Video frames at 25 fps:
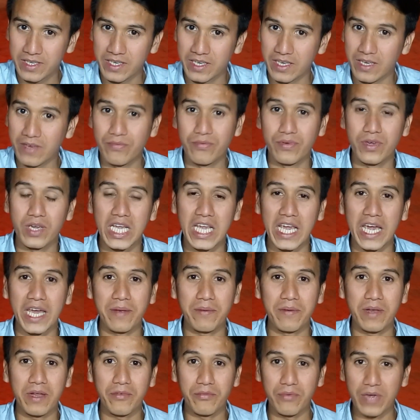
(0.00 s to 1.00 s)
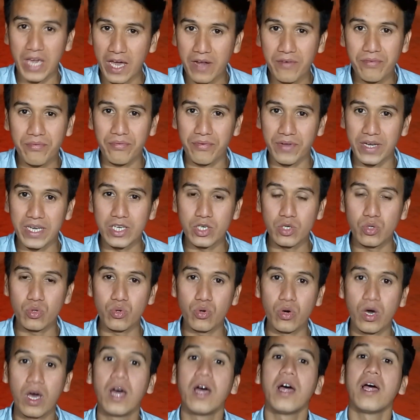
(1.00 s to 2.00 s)
If we can, we are free
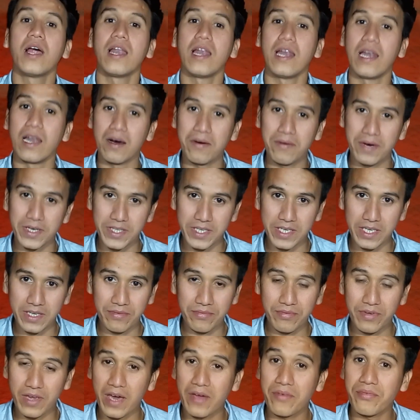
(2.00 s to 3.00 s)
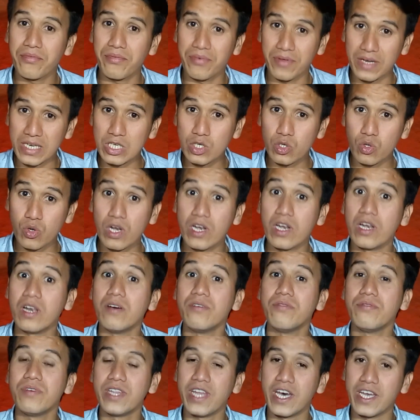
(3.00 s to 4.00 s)
to love other, if we are free to
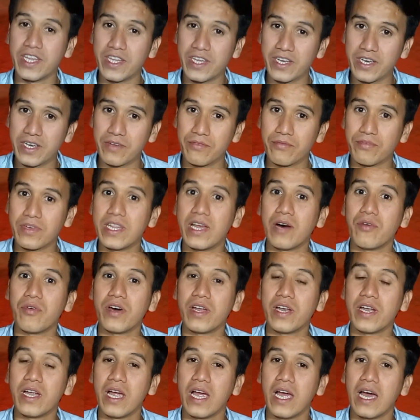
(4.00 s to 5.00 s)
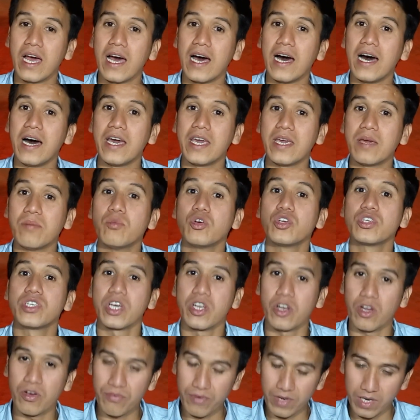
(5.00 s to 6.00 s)
live with other with our
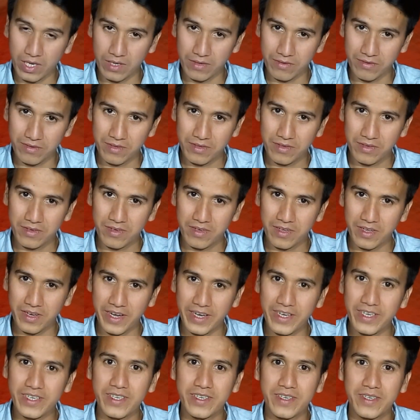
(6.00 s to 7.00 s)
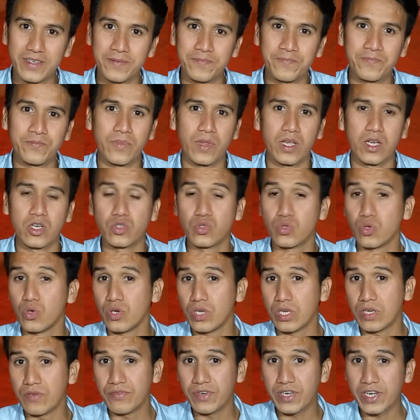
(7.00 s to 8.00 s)
emotion of love, right? So
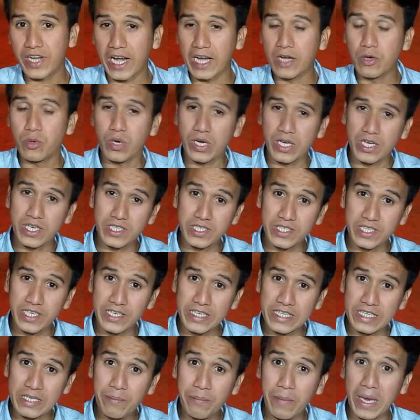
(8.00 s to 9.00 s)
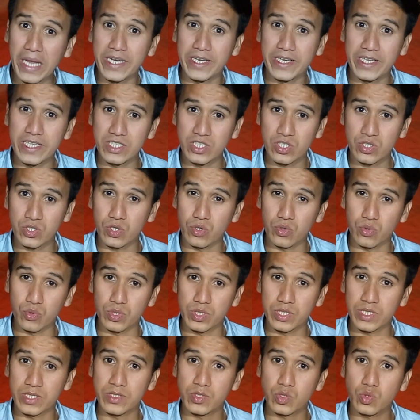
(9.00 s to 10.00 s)
if you try to understand the merit
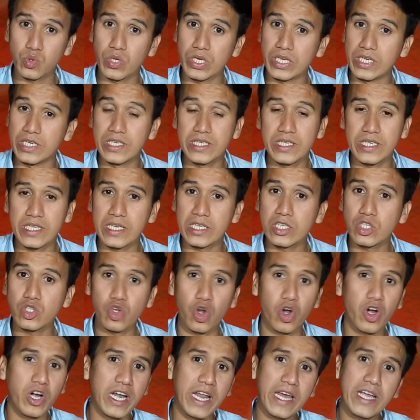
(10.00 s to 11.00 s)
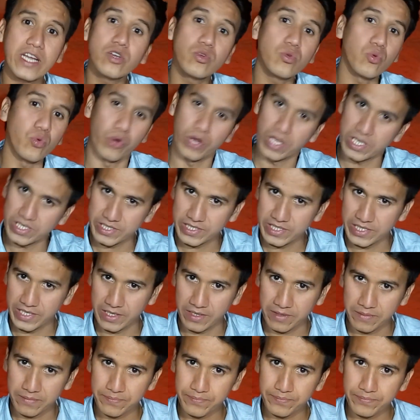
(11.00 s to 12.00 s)
institution, so it is not like today's thing.